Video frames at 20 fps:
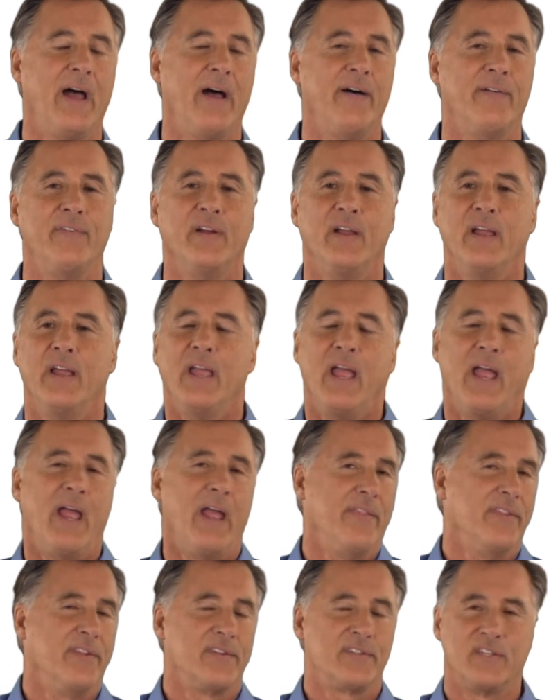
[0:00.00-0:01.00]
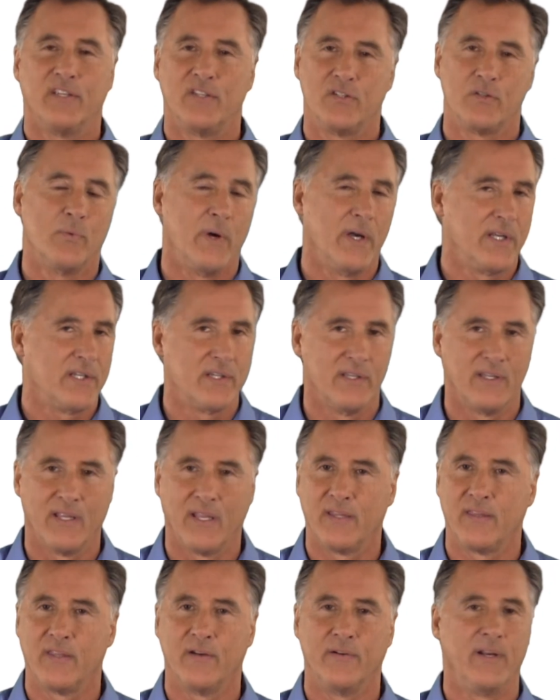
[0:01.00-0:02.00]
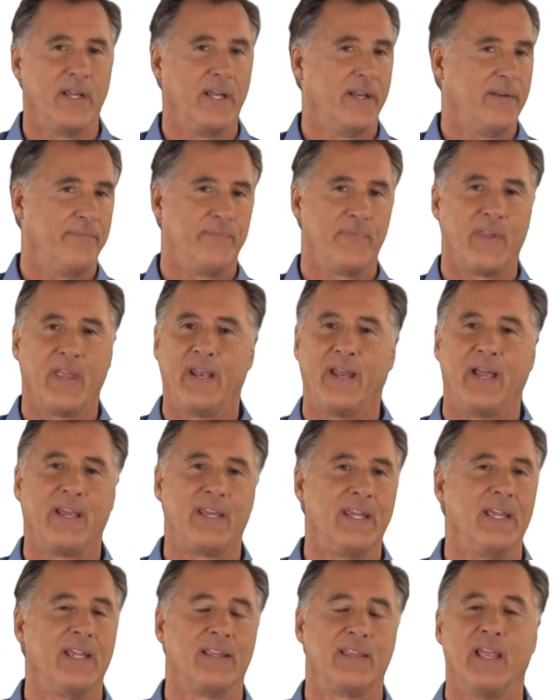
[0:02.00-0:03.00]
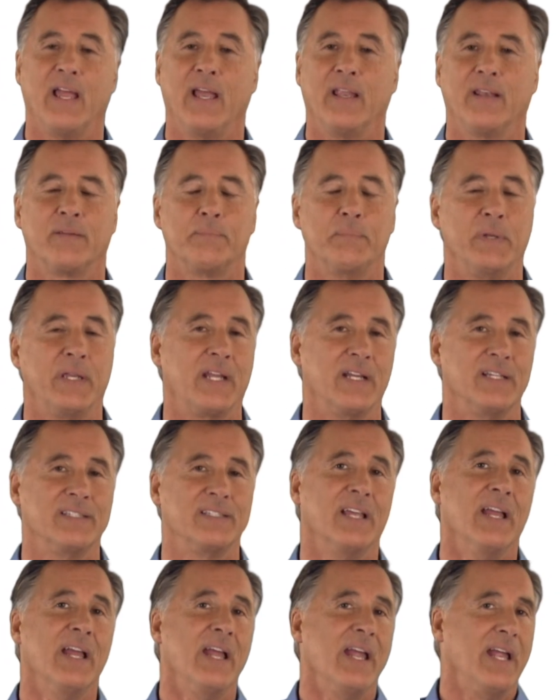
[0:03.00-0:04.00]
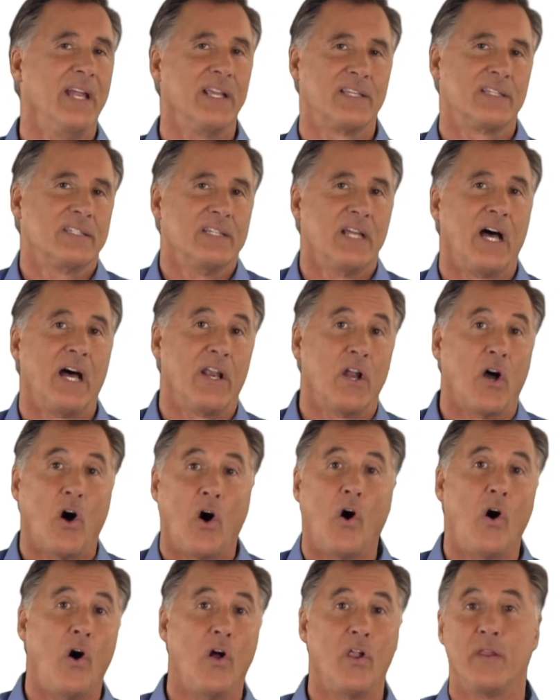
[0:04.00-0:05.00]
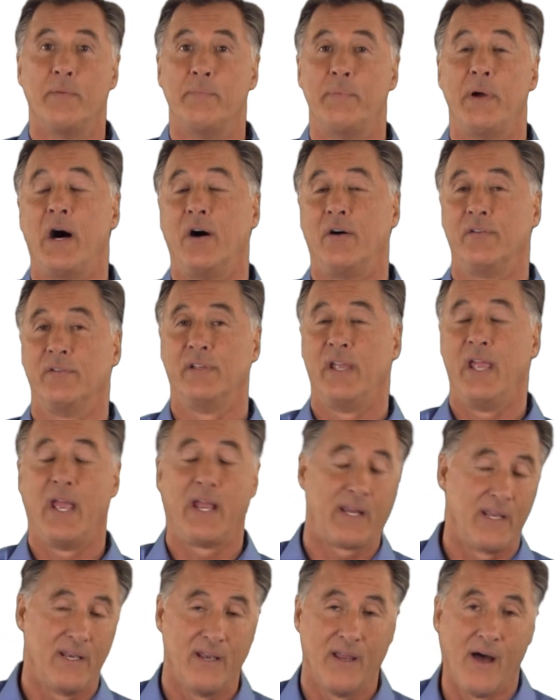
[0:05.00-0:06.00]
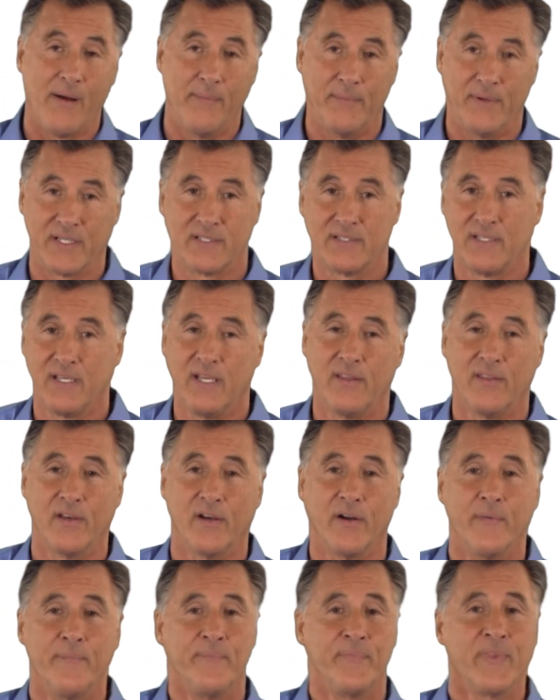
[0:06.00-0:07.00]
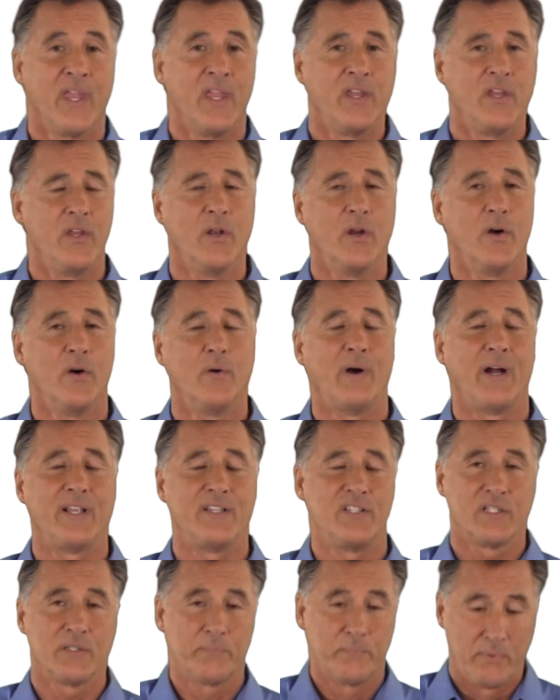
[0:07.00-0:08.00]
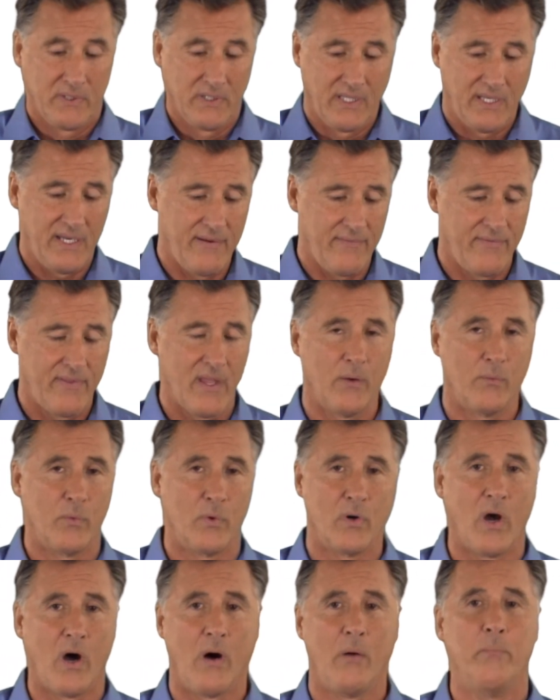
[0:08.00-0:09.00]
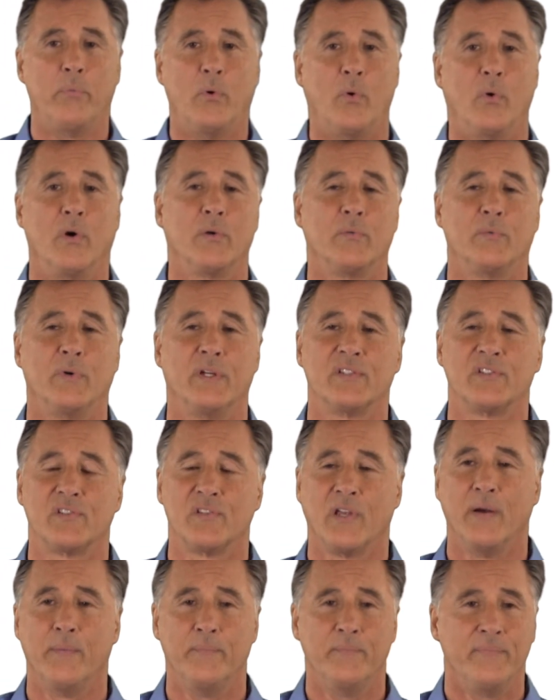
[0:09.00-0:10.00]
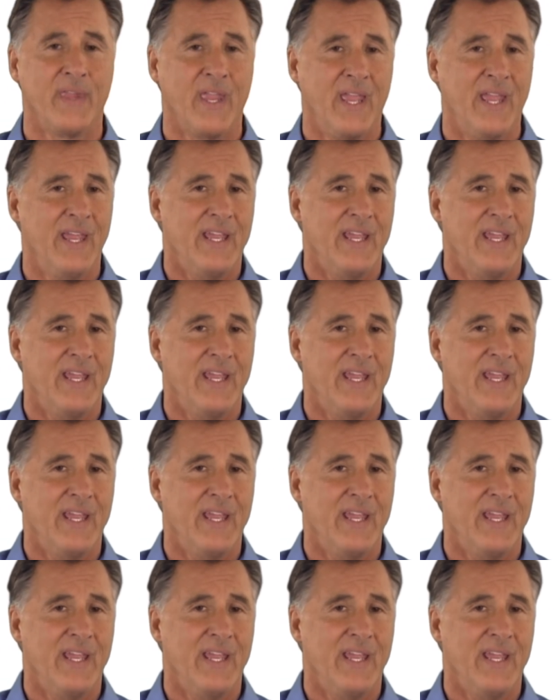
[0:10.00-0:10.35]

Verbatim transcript: have, and the situation that they're in. And I get that, because it's not all about economics either. You know, I just believe that we're all born with some